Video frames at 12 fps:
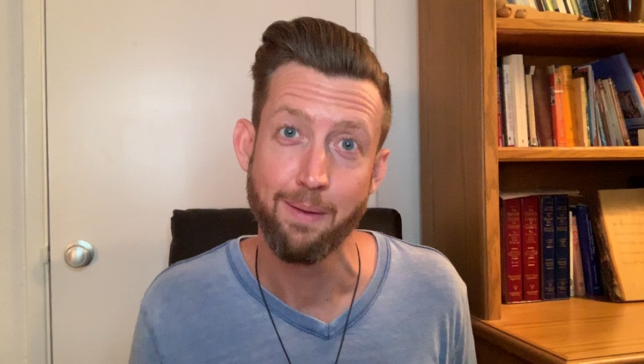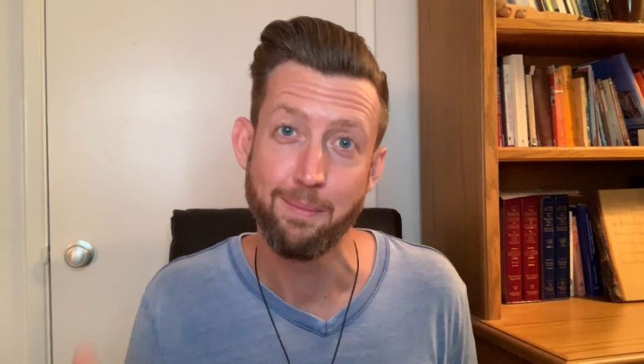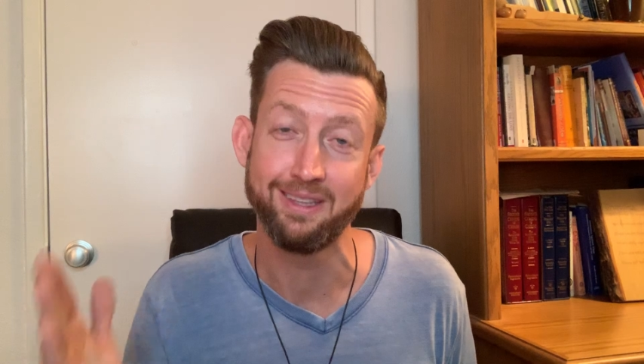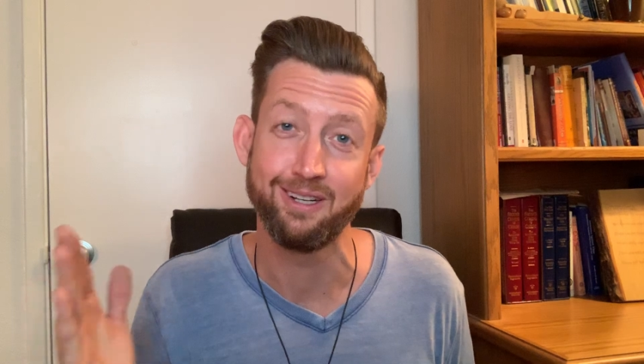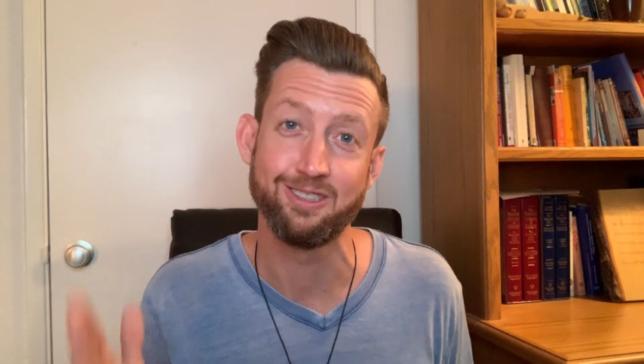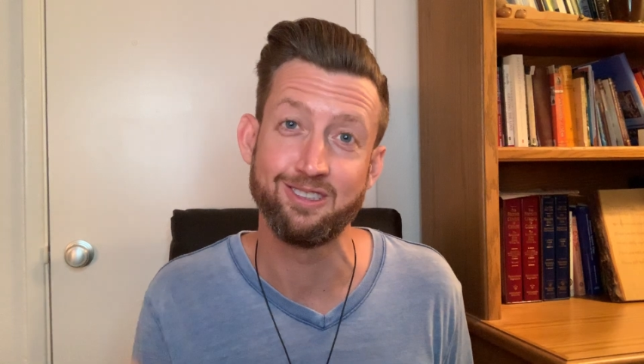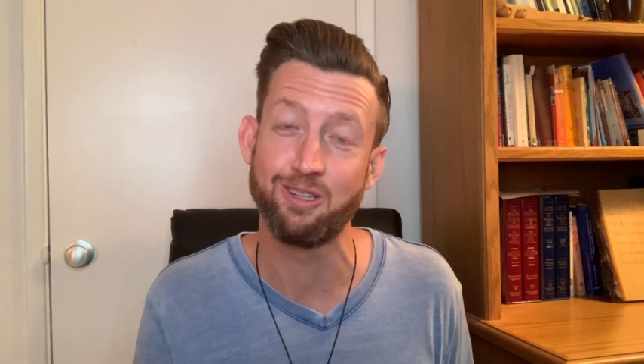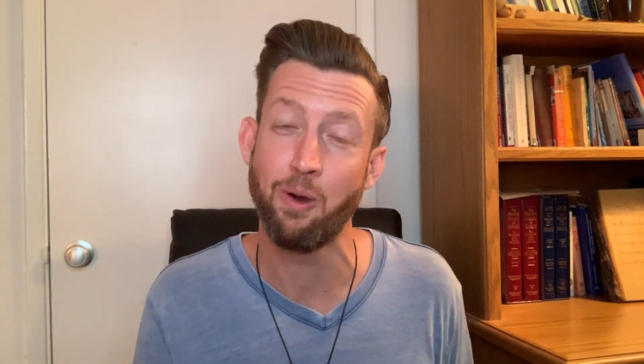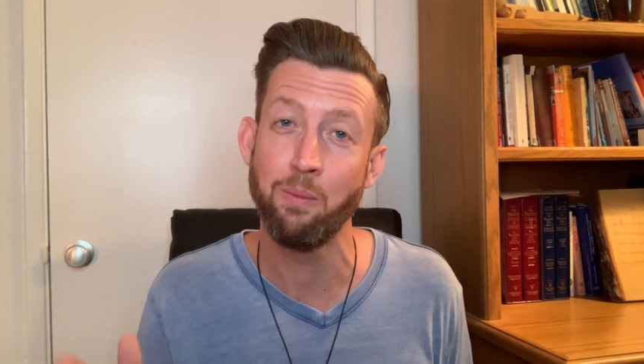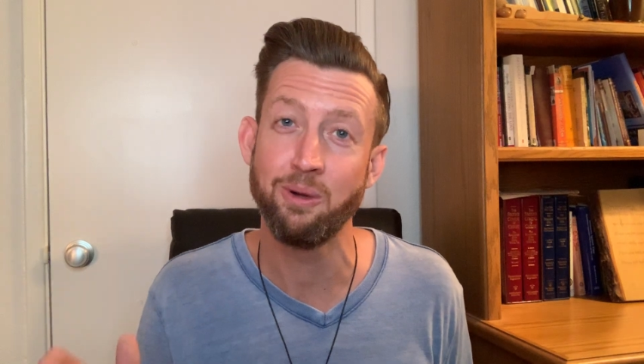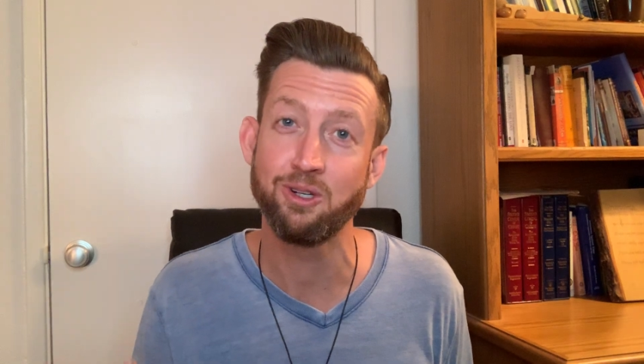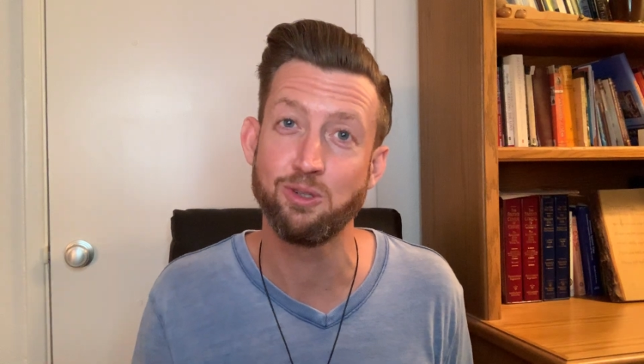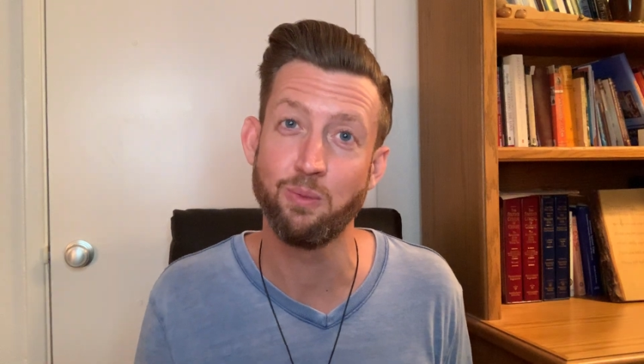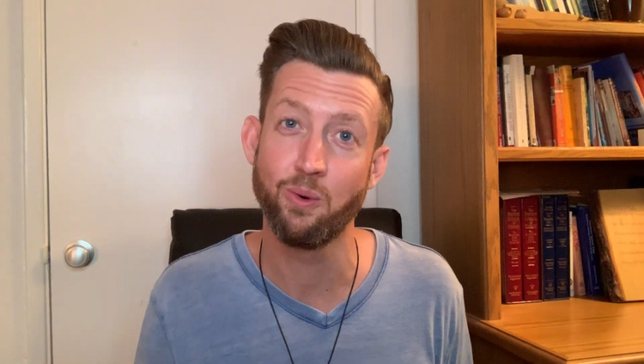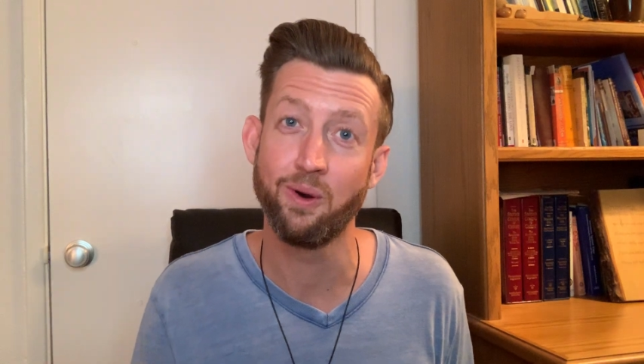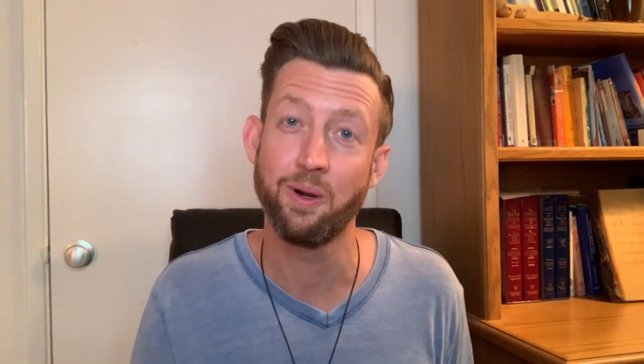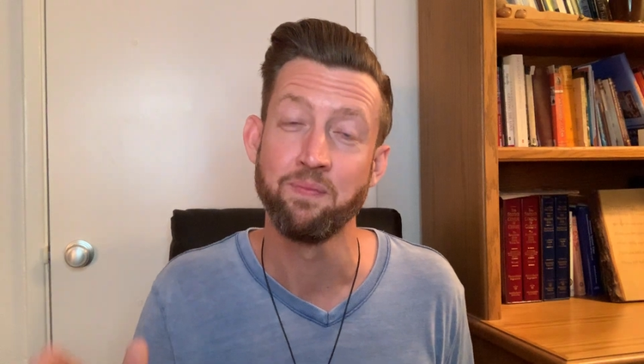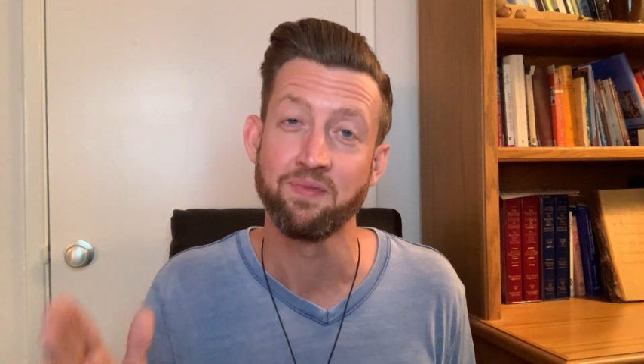But there's so much
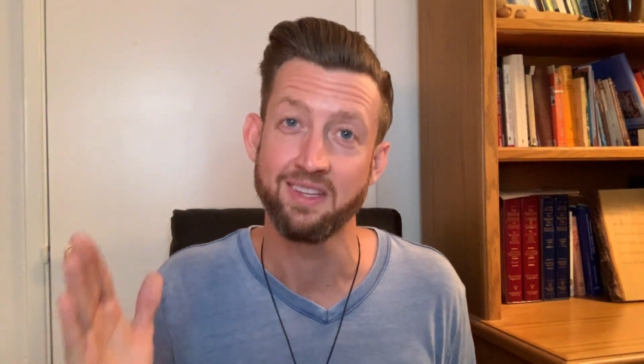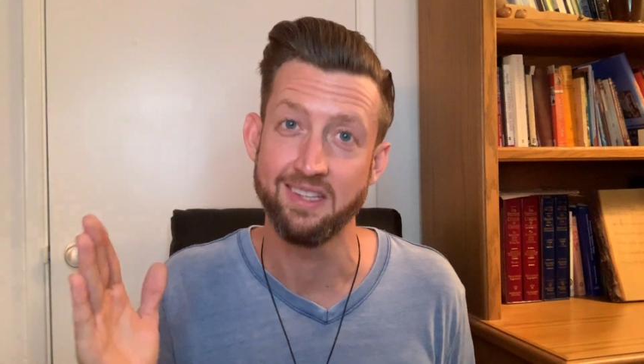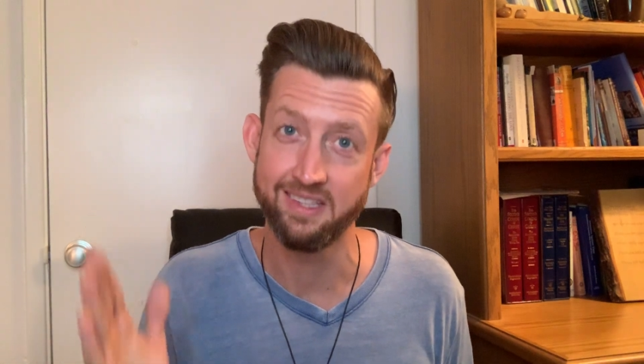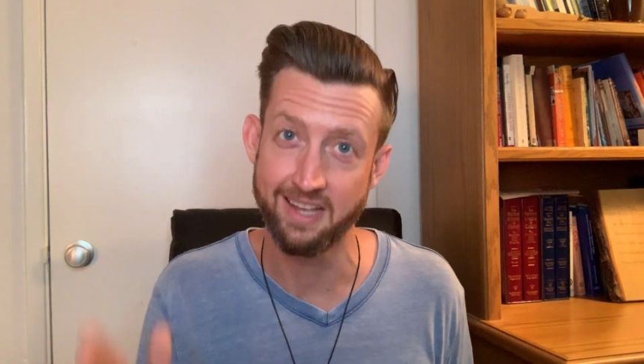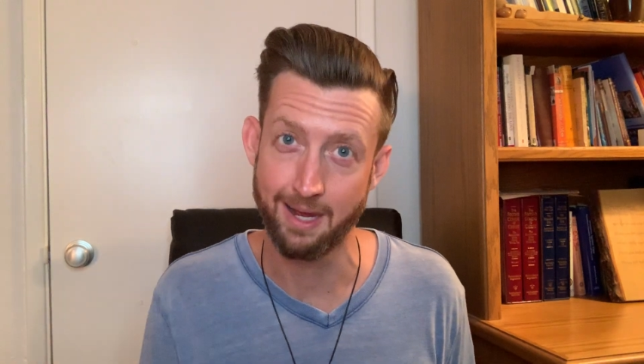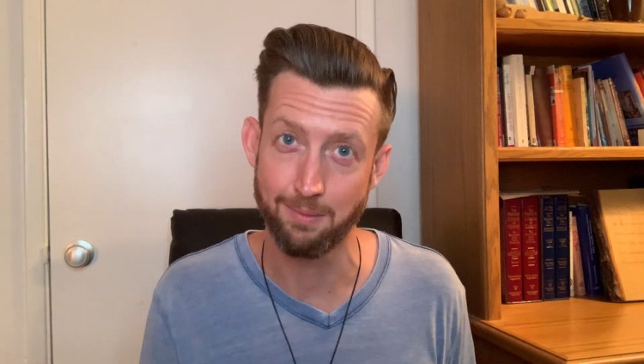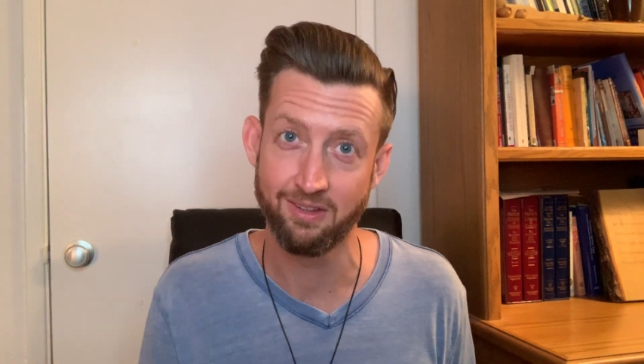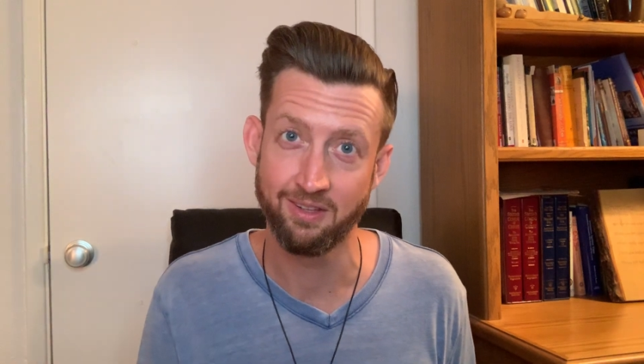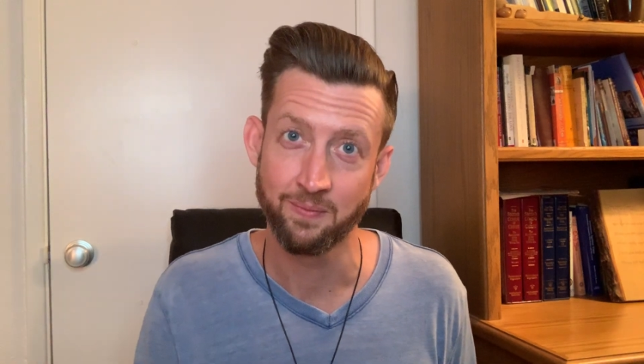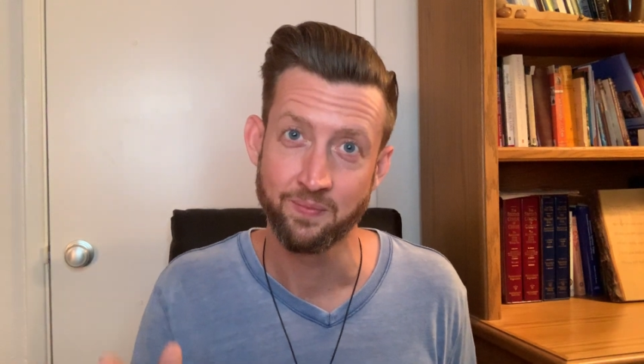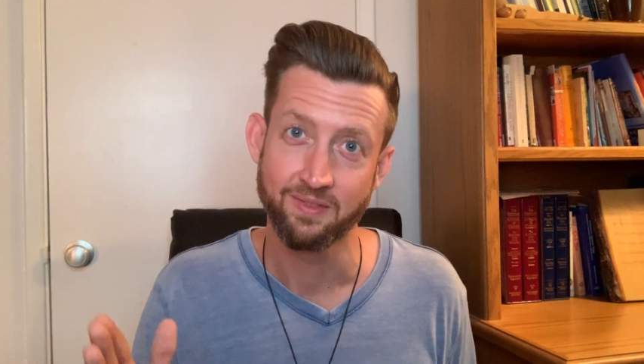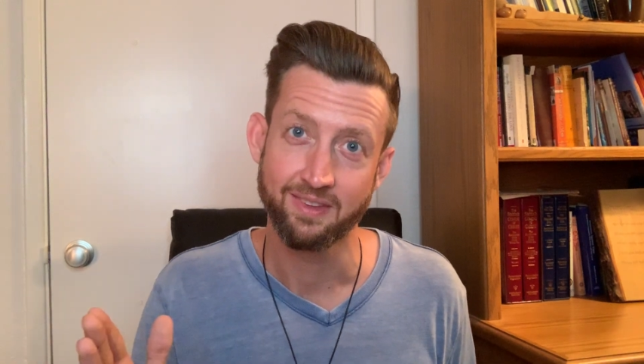more depth